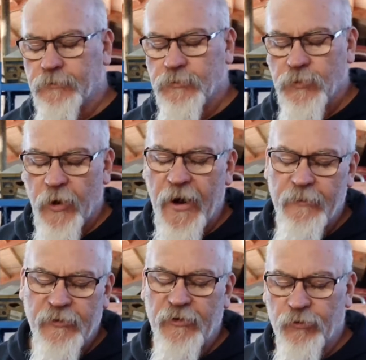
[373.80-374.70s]
not
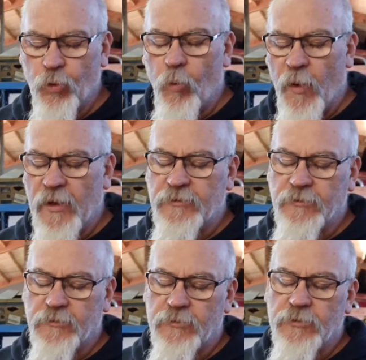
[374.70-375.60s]
100% sure, but
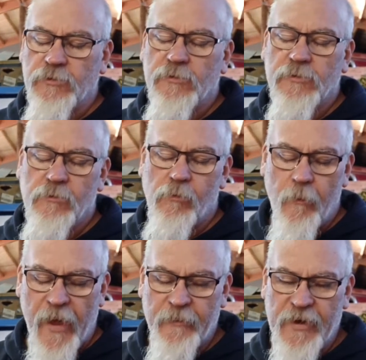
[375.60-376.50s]

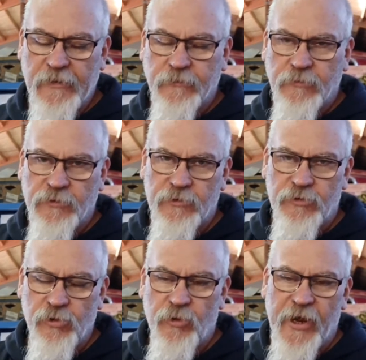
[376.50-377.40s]
maybe
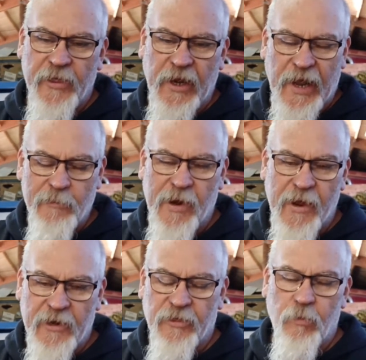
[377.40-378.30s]
do another
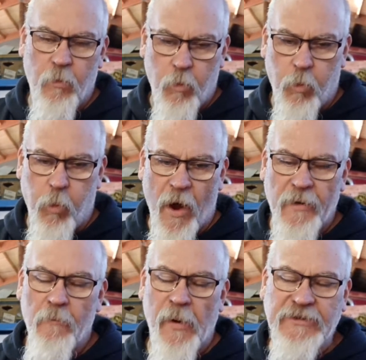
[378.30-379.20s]
laminated
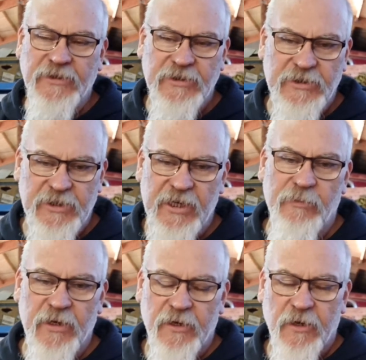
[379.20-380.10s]
one, but steam
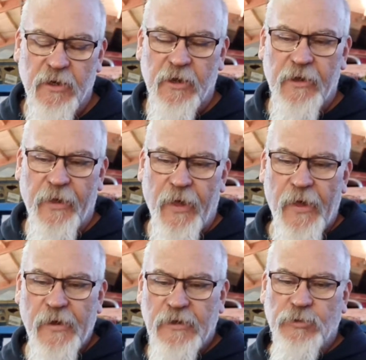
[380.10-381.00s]
it
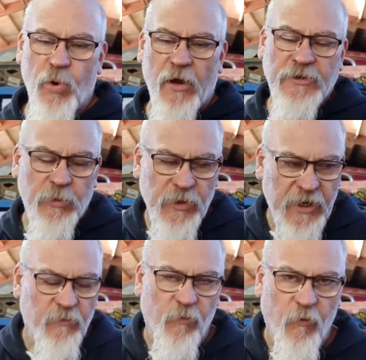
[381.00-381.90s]
as well, so we
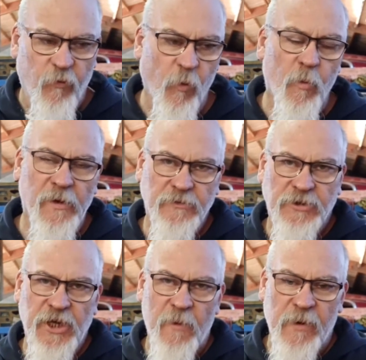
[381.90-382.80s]
can form it and
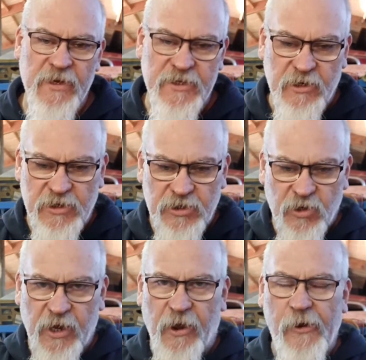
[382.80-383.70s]
shape it easier, because it's got
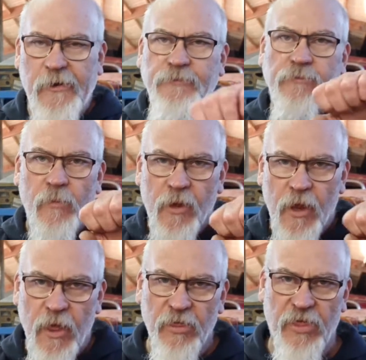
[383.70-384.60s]
to go
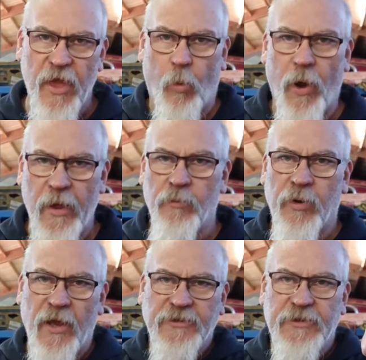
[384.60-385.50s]
that way
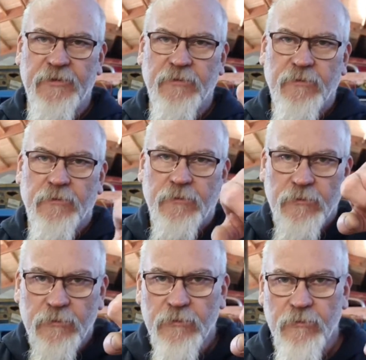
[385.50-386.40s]
plus
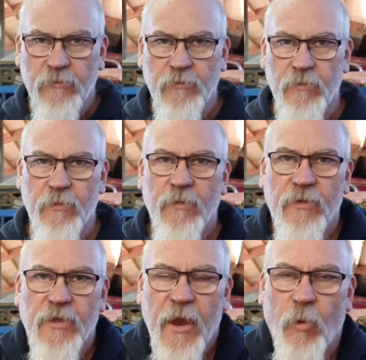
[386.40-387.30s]

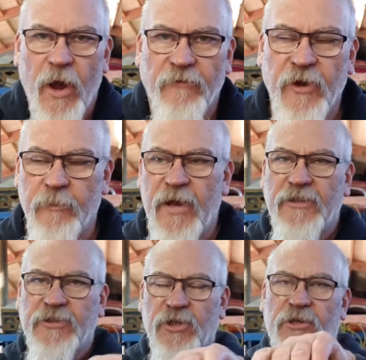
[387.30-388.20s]
that way, if you know what I mean.
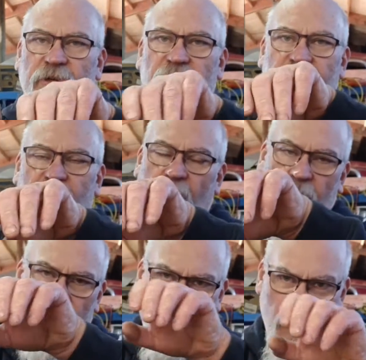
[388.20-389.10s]
It's got to
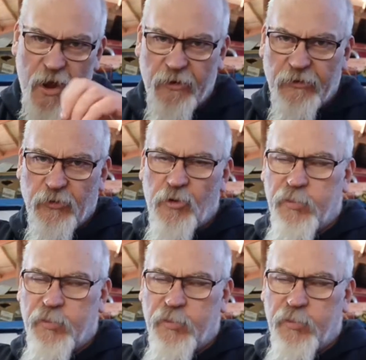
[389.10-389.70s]
go round on two